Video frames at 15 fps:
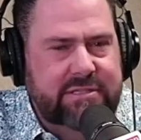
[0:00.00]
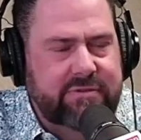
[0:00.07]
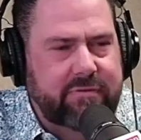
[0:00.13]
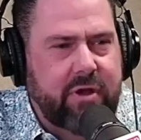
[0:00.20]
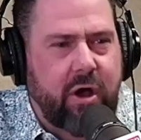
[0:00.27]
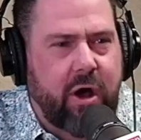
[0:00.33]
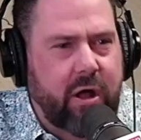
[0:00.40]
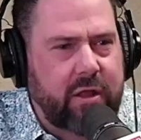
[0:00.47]
of
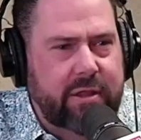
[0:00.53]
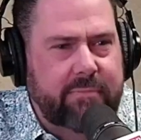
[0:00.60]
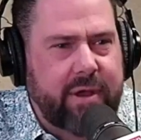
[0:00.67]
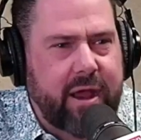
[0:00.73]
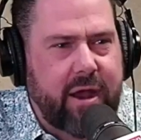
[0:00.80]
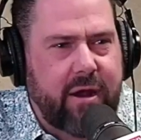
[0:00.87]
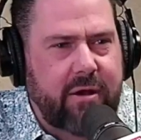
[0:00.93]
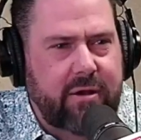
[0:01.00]
call in my
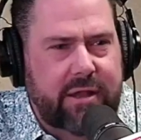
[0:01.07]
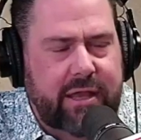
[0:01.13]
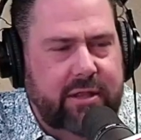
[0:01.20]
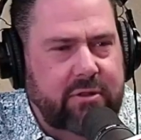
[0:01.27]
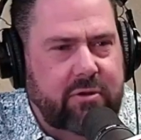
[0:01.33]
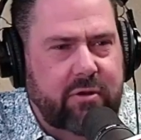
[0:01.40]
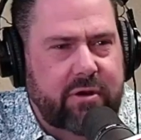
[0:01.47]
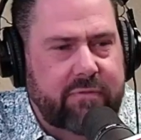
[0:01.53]
heart, like,
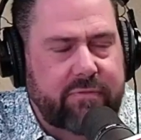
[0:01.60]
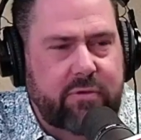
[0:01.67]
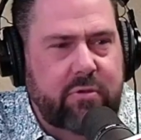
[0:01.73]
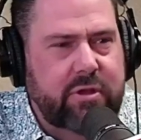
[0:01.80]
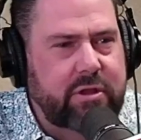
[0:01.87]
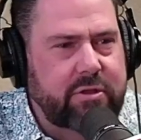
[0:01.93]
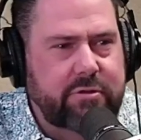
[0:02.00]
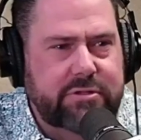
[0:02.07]
Lord, if you
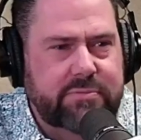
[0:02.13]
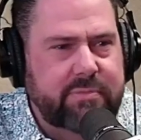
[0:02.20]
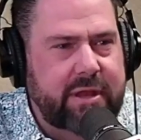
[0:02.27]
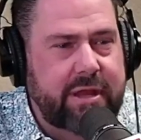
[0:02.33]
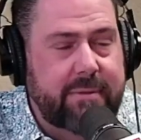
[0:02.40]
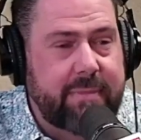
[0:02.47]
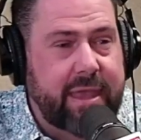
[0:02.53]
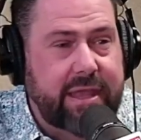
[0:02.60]
can use me
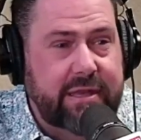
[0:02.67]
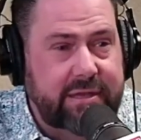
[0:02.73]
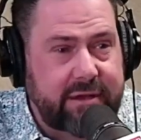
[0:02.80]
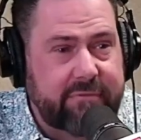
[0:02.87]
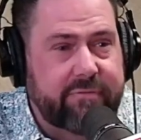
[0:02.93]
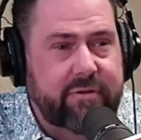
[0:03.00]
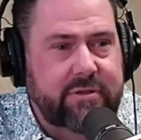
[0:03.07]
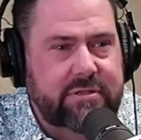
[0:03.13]
to make a
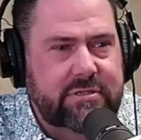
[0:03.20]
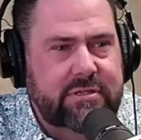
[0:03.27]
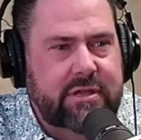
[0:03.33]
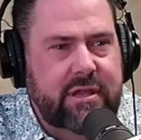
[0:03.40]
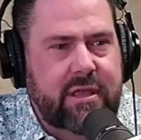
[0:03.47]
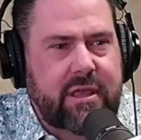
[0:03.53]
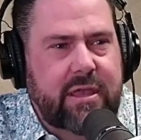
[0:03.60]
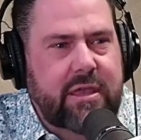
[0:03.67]
difference
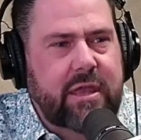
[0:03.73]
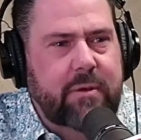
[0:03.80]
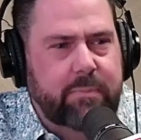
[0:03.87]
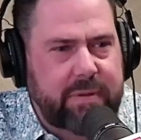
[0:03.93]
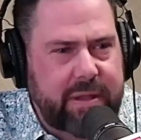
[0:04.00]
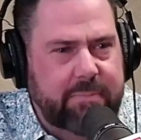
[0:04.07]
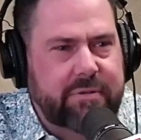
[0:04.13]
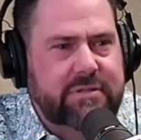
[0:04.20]
in
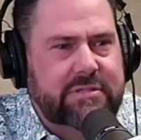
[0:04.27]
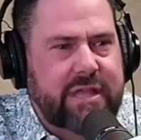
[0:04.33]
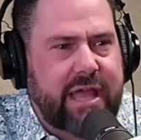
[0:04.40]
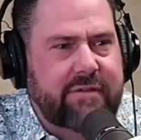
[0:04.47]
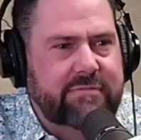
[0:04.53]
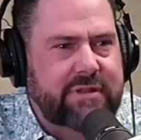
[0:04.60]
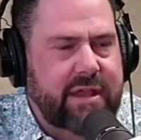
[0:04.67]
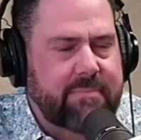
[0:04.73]
people's
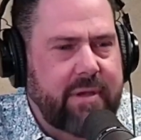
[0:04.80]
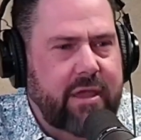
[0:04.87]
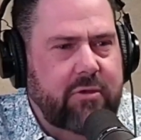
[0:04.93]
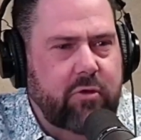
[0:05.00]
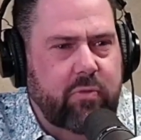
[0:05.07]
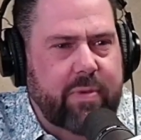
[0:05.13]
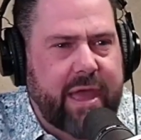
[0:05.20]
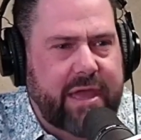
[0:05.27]
lives like my
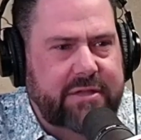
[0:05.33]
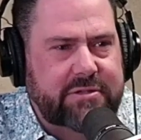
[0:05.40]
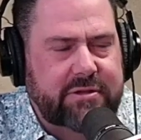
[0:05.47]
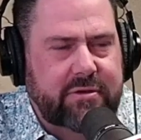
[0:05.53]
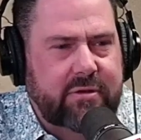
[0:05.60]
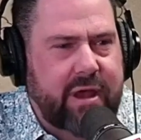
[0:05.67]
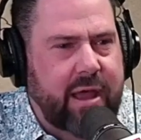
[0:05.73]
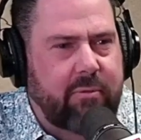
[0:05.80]
youth
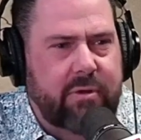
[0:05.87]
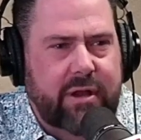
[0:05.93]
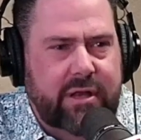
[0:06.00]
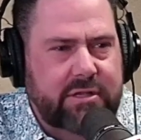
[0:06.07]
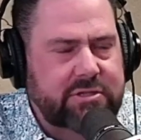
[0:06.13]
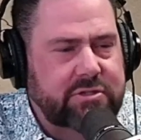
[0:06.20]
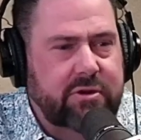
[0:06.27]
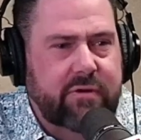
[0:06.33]
pastor, I want
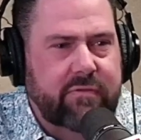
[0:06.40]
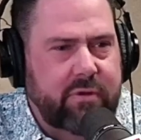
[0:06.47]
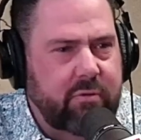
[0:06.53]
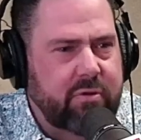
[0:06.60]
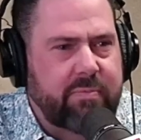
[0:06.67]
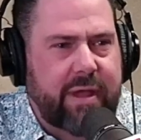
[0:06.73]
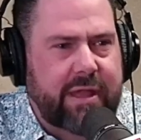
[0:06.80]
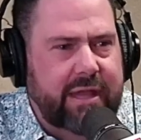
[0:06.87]
to serve you
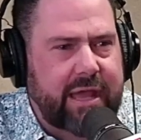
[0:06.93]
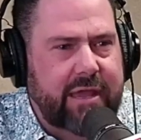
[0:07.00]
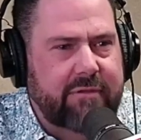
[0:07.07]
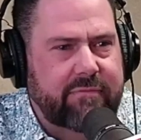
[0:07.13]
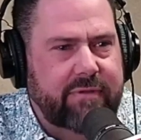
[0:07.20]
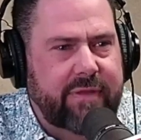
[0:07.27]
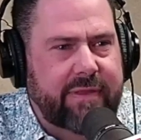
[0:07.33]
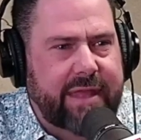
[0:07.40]
with my
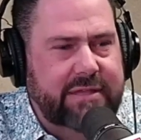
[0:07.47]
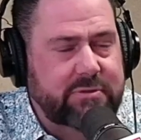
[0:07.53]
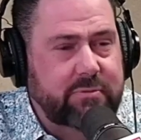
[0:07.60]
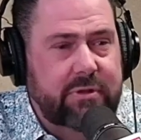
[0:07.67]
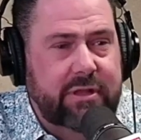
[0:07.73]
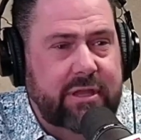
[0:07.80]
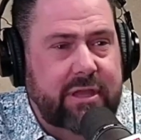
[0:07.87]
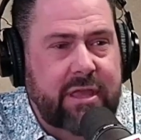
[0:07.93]
life. And that's
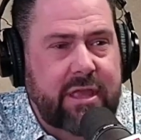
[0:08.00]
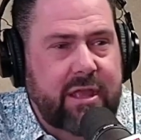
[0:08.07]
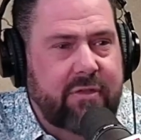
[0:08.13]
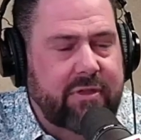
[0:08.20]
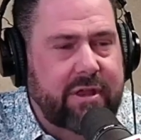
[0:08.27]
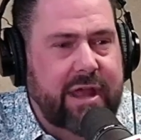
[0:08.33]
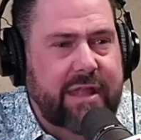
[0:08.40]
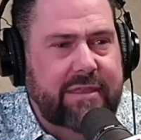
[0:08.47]
really
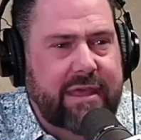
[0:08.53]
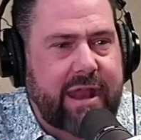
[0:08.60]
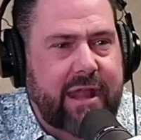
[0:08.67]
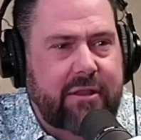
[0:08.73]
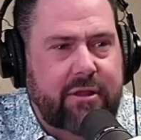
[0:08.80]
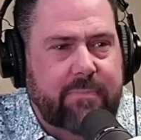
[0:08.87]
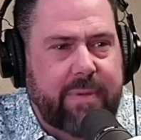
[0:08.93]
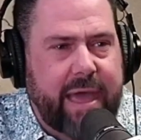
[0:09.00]
the night that I
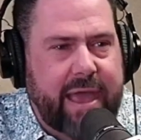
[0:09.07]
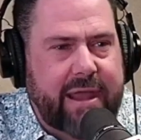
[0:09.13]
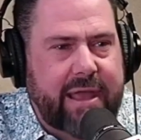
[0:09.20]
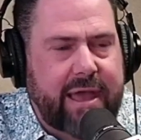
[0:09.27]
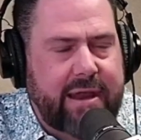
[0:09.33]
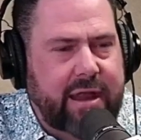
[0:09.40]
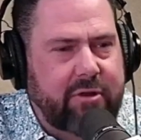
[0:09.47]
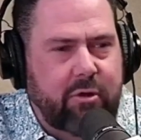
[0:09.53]
look back
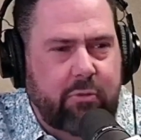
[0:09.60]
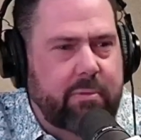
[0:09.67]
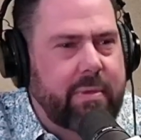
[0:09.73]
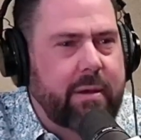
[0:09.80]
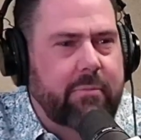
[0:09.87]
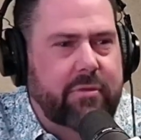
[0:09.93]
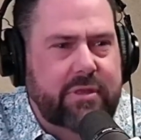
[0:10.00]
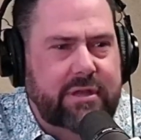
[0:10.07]
on. I don't
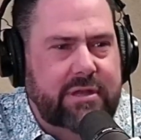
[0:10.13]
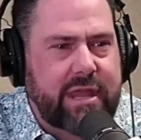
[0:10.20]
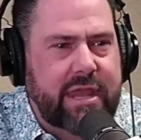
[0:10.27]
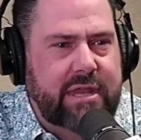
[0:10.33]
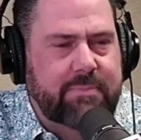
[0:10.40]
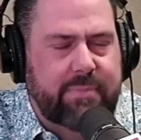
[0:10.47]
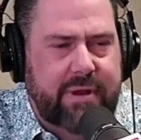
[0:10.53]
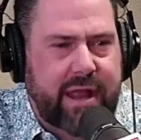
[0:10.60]
remember the
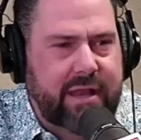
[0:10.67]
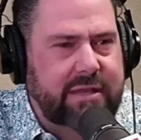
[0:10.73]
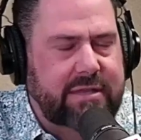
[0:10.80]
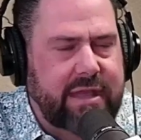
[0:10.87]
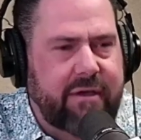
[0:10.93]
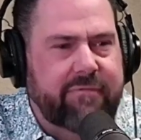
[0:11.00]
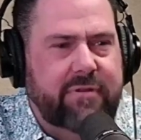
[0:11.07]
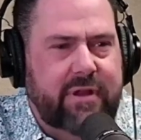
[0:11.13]
date, but I
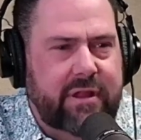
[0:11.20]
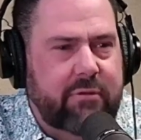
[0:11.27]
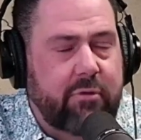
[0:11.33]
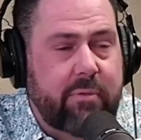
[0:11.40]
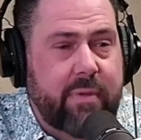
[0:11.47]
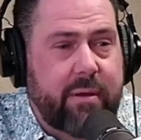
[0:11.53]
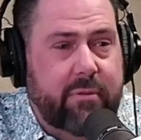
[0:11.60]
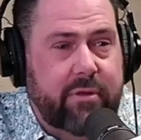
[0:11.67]
definitely
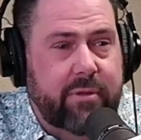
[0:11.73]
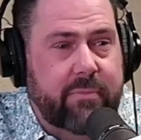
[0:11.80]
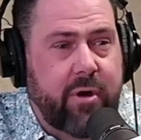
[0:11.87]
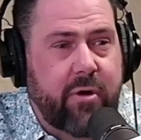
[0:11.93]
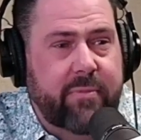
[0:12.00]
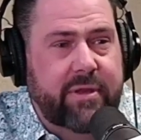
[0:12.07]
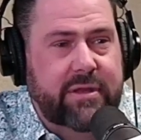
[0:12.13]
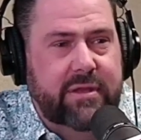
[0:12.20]
remember the
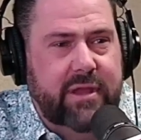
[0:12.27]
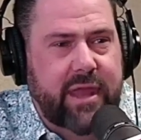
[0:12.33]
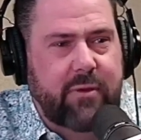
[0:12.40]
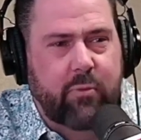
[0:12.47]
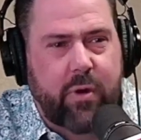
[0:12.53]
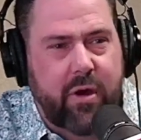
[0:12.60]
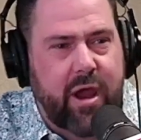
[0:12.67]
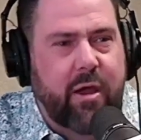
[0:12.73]
moment
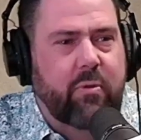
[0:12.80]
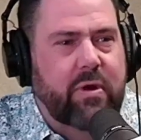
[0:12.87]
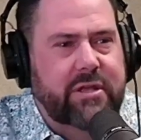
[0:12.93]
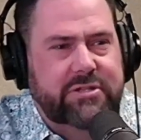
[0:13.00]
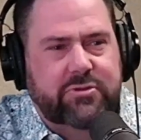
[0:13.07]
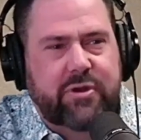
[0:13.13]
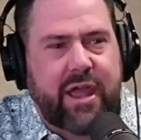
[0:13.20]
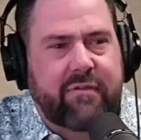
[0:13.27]
and where I
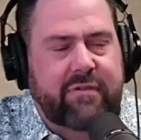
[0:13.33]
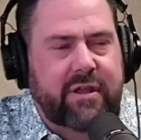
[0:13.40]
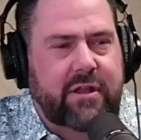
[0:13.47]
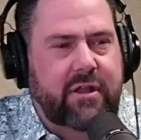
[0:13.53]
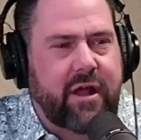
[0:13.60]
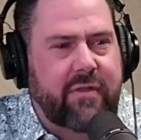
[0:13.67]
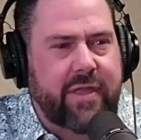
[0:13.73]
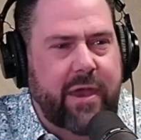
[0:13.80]
was driving
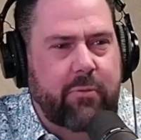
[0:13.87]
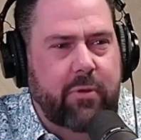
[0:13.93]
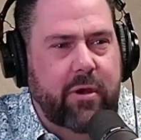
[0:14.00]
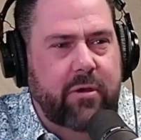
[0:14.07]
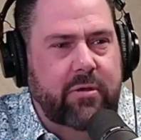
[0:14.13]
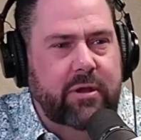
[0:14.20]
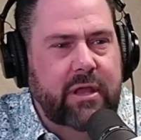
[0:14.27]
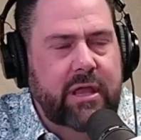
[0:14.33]
along that
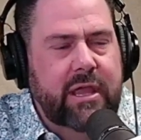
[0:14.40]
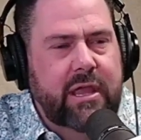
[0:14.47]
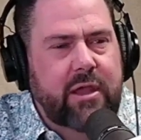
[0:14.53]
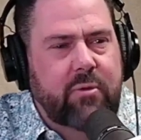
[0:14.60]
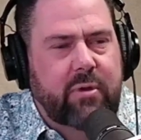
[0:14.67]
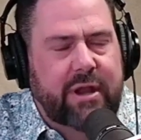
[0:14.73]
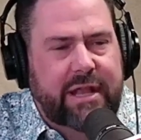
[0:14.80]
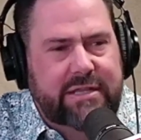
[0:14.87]
road
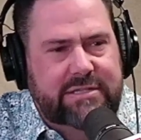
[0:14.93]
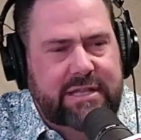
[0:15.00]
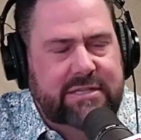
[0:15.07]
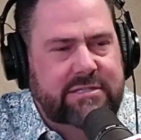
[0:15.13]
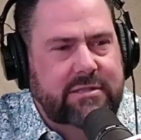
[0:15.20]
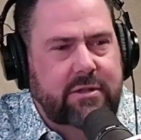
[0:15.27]
when I sensed the